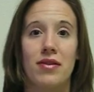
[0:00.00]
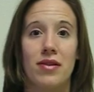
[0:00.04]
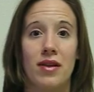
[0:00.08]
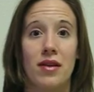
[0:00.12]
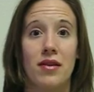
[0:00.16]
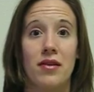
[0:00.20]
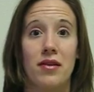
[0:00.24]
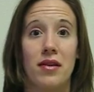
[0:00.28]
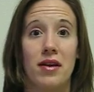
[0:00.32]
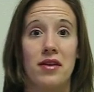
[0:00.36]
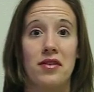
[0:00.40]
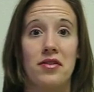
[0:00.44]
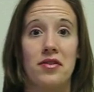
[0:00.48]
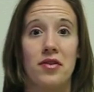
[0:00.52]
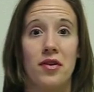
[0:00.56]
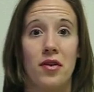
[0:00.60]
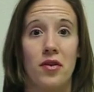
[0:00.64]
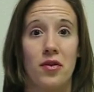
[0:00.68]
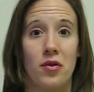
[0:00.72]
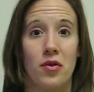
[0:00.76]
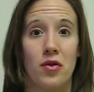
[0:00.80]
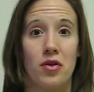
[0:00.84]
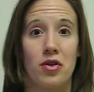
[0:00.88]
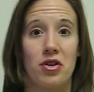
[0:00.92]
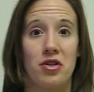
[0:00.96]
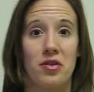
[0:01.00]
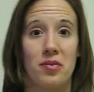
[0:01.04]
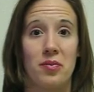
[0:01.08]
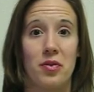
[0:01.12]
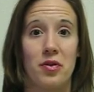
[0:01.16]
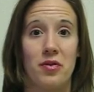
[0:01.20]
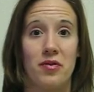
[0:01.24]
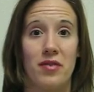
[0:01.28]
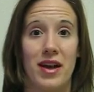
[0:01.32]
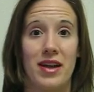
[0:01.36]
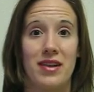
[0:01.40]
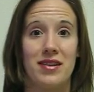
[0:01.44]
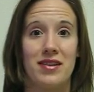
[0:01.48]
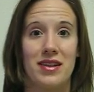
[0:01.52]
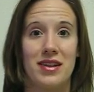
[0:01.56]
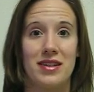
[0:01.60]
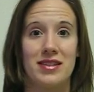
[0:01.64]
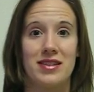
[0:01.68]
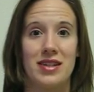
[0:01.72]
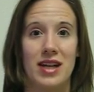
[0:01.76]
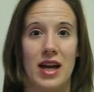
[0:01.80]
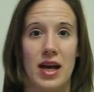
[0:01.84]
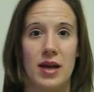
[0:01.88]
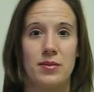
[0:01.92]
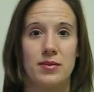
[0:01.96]
thinness in order to prevent these
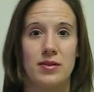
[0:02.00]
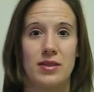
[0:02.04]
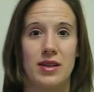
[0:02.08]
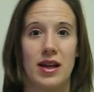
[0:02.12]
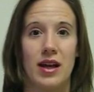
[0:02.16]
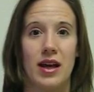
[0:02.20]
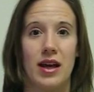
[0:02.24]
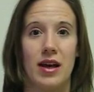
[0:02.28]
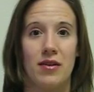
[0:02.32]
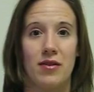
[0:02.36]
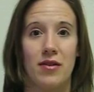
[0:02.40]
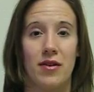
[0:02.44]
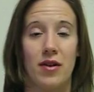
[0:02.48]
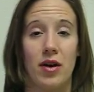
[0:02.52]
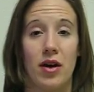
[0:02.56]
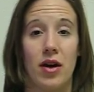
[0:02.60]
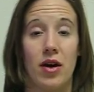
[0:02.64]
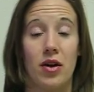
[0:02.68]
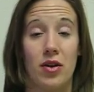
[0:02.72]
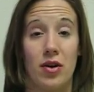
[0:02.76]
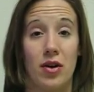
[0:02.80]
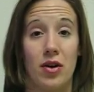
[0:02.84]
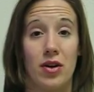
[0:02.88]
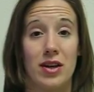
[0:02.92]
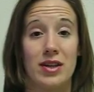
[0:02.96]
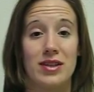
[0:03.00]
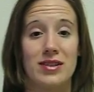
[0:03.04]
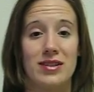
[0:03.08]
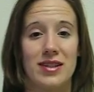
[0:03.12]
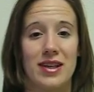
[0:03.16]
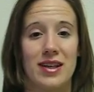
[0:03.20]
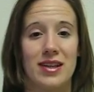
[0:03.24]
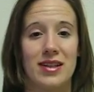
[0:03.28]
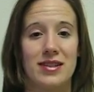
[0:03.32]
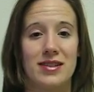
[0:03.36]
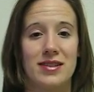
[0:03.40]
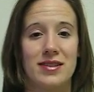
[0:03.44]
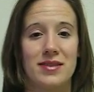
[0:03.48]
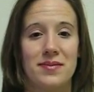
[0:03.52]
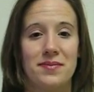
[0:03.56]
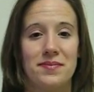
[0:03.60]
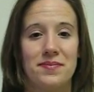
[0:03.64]
types of occurrences.